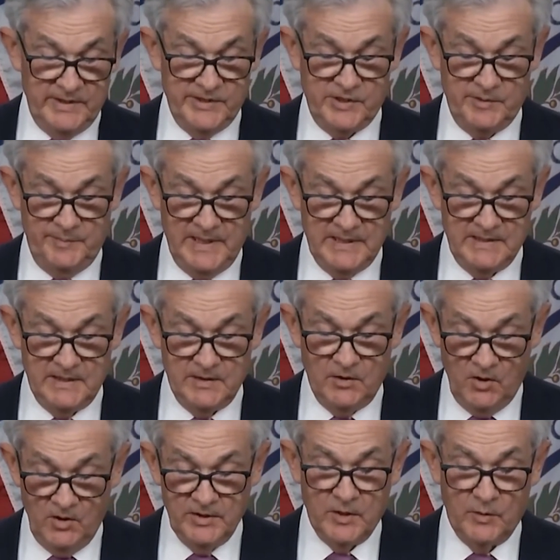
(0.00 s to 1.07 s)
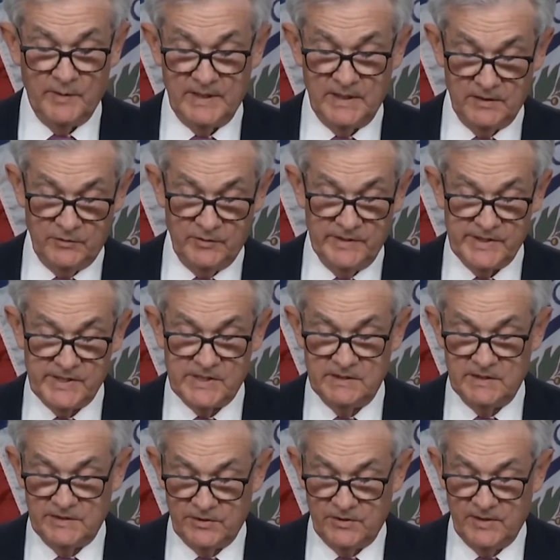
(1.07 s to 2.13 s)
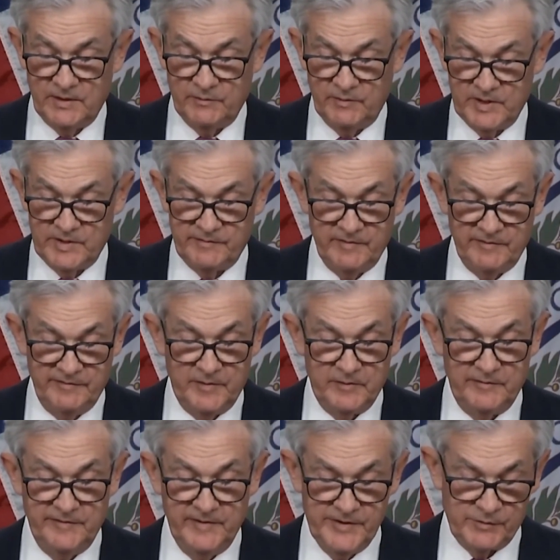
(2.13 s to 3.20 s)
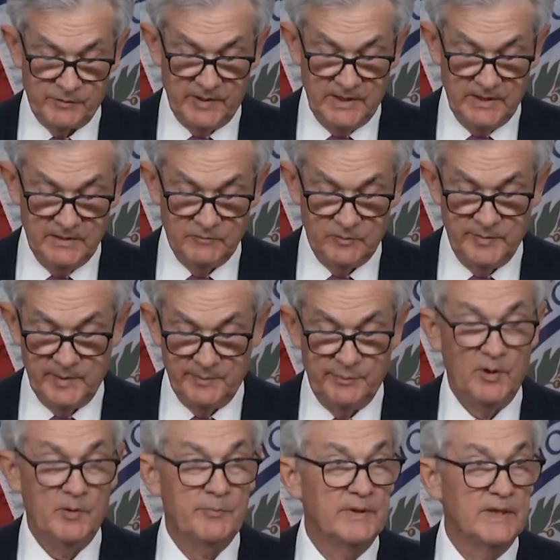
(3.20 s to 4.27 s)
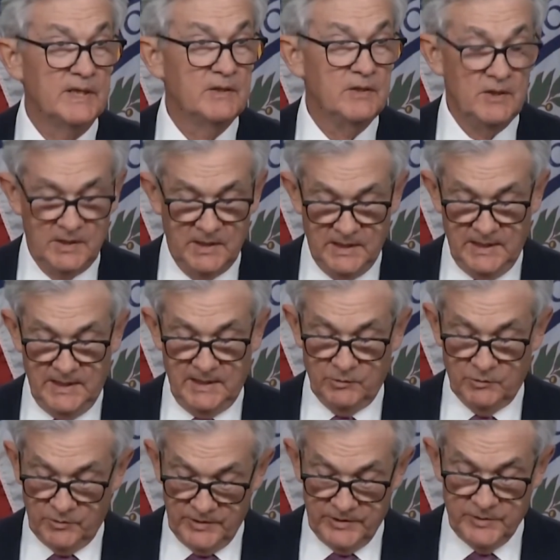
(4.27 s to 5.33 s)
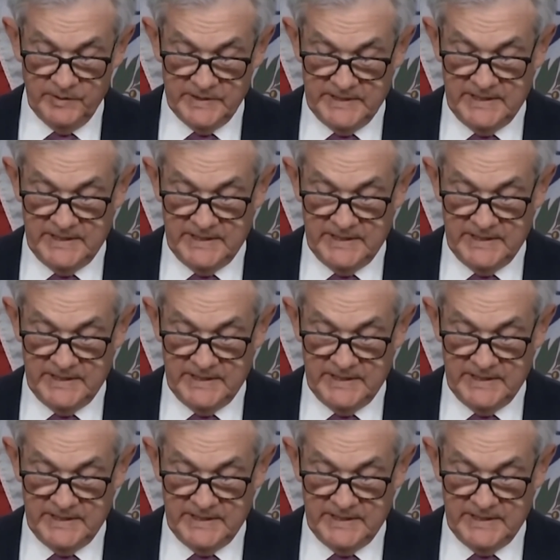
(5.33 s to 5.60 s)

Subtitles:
Alden explains that if circumstances arise that require the reversal of the Treasury's quantitative easing measures,